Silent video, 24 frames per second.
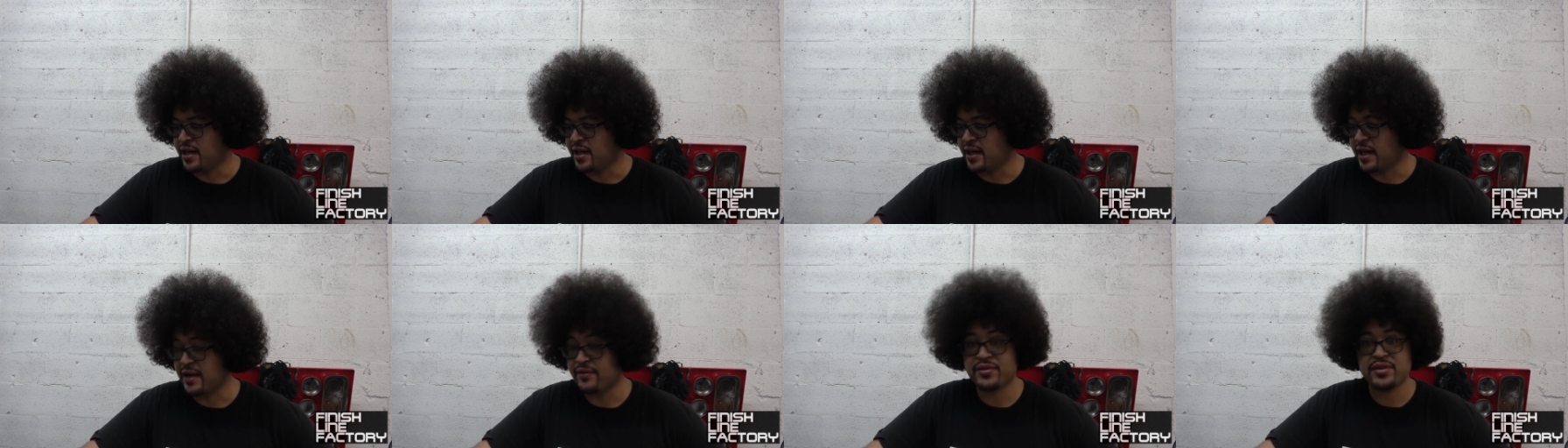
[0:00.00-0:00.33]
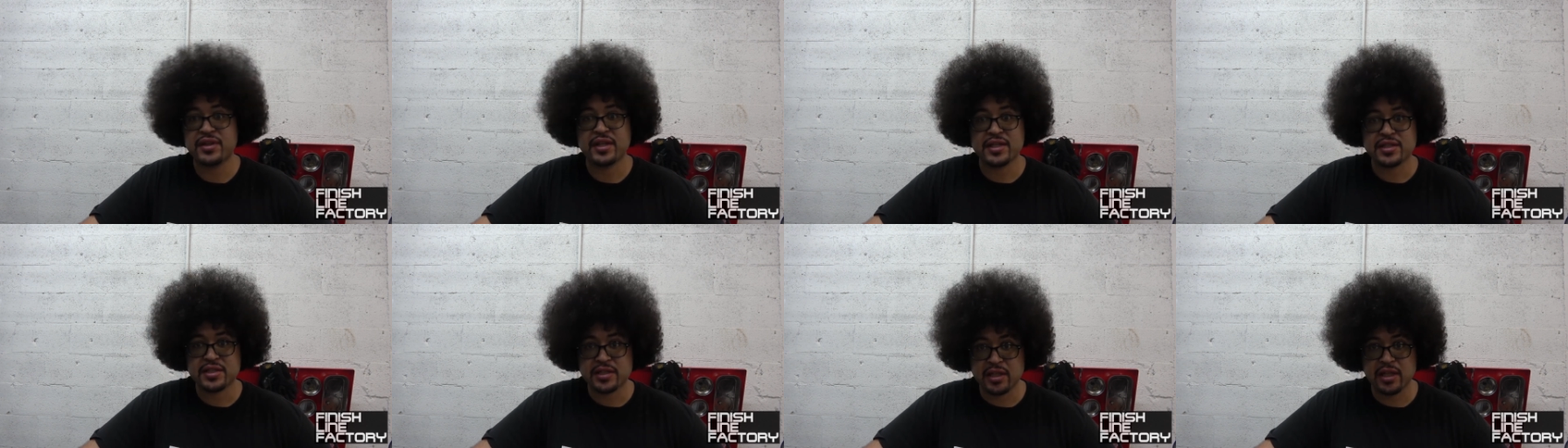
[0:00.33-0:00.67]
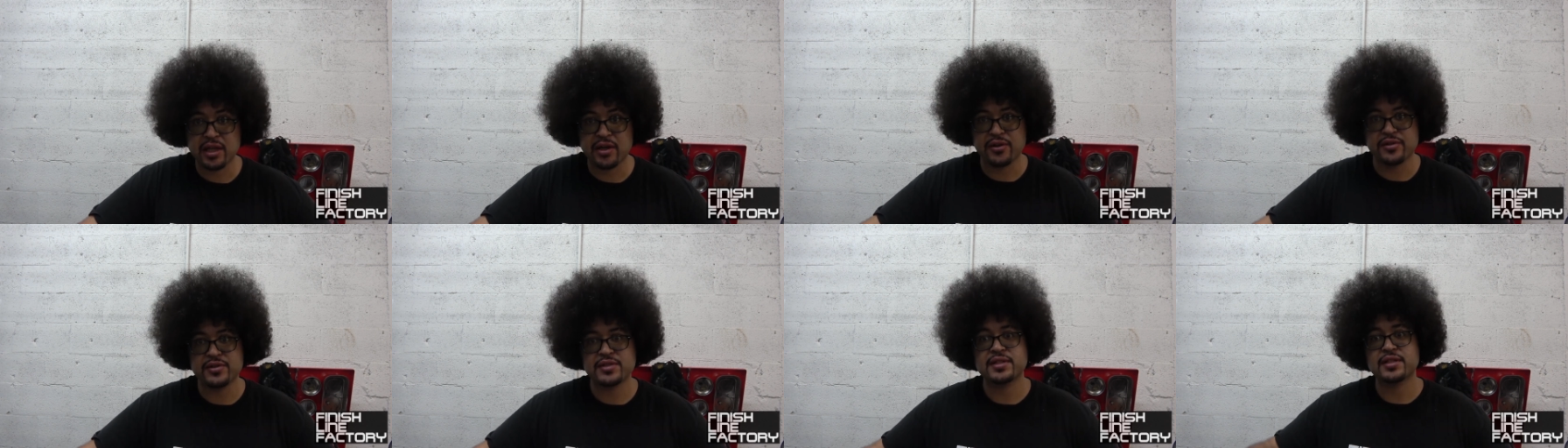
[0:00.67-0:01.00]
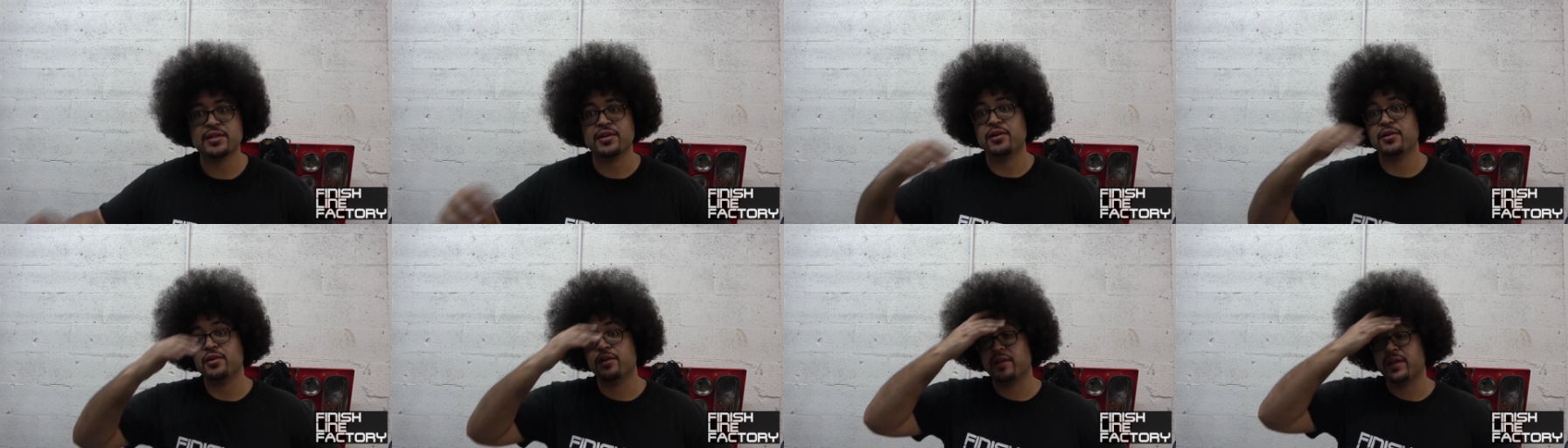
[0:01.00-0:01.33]
Everything is closed
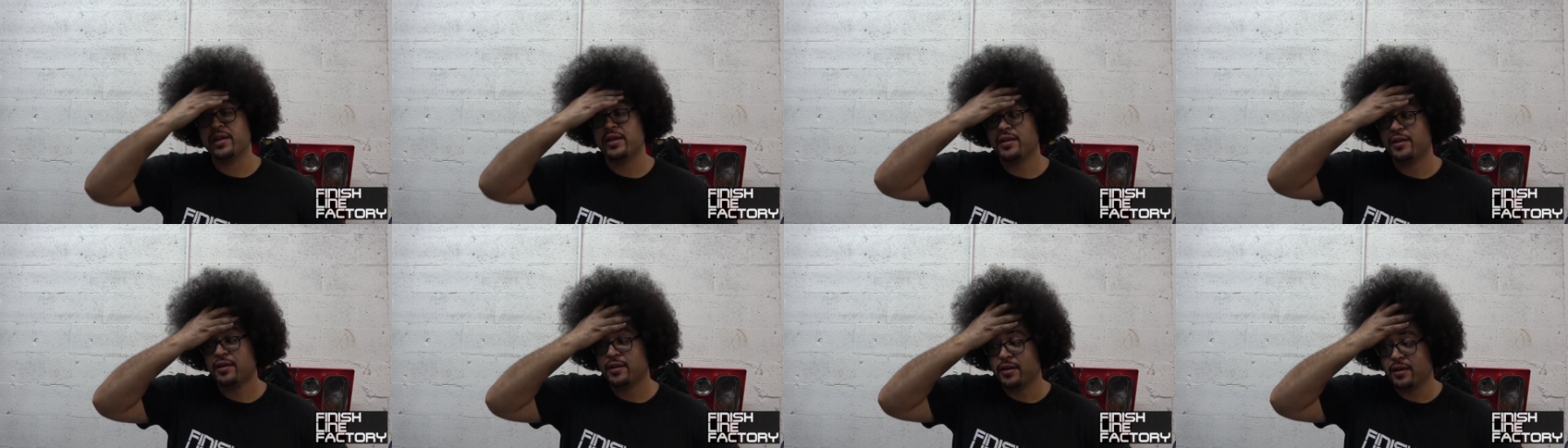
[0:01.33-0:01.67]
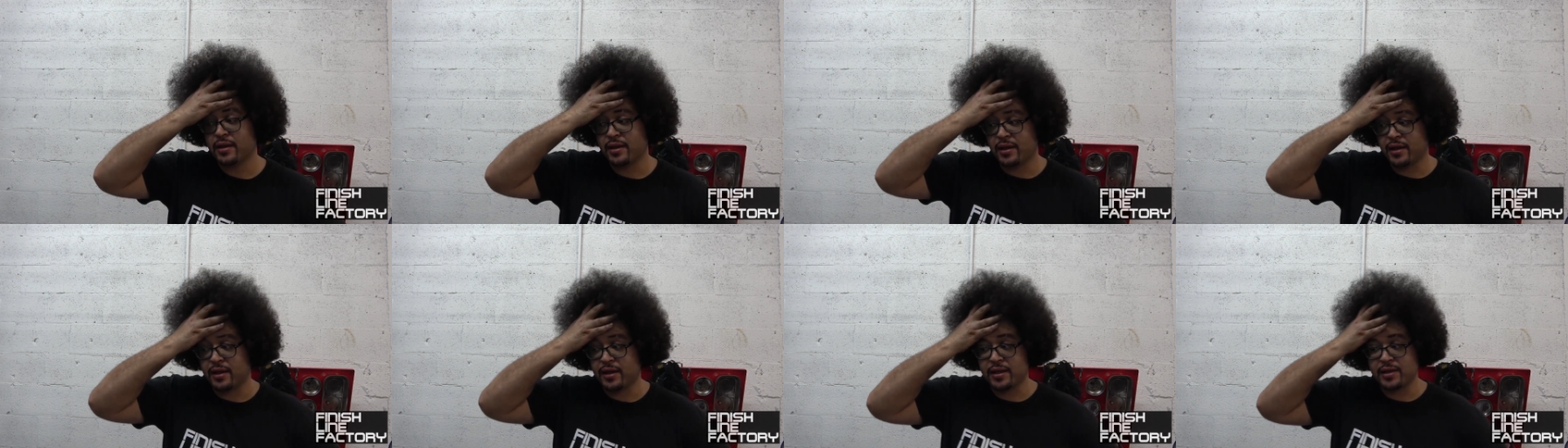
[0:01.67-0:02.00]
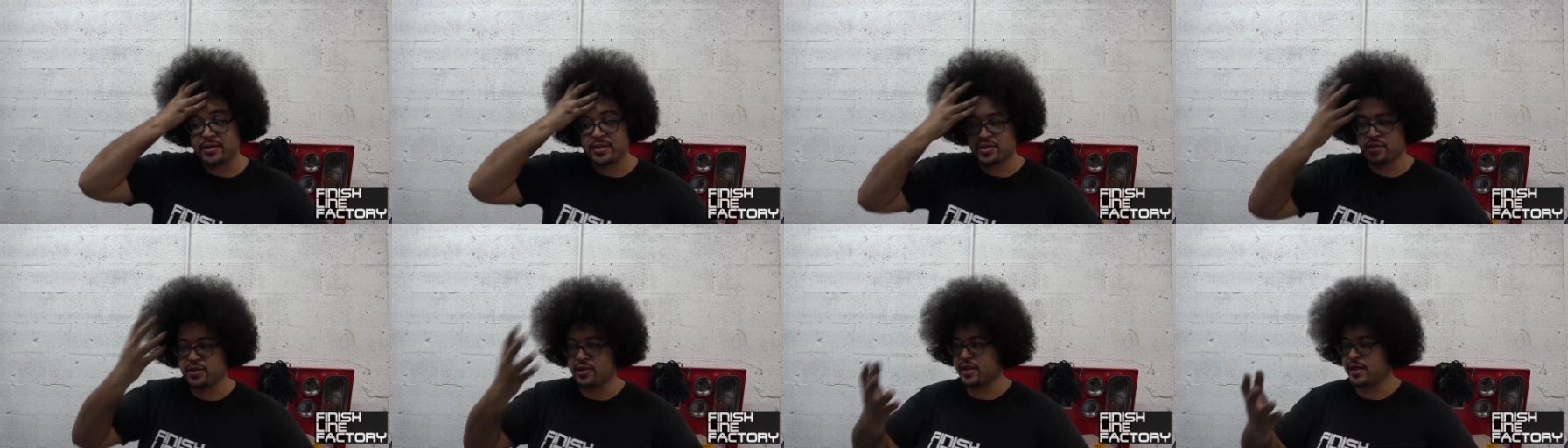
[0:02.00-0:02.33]
early, so